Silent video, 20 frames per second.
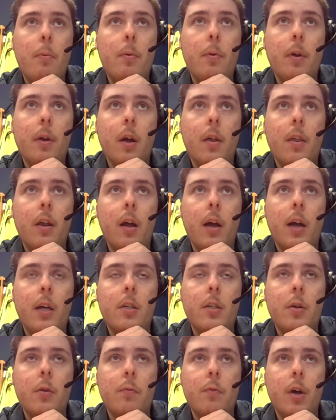The likes
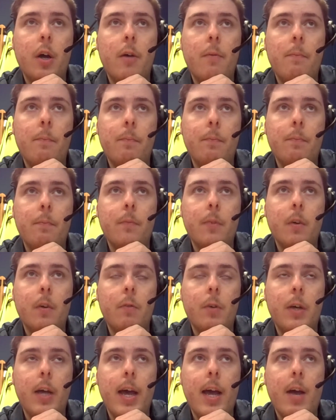of
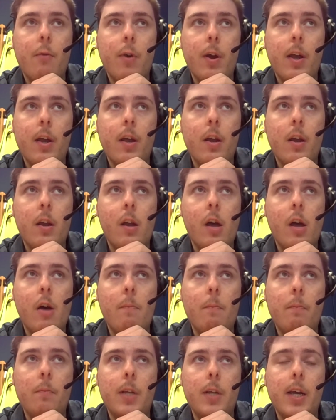Carey and
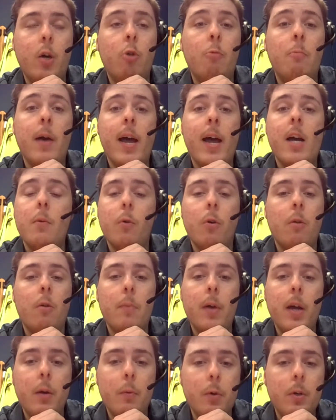De Jong Pang were
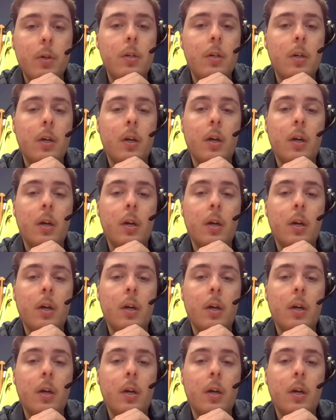at Bearwood.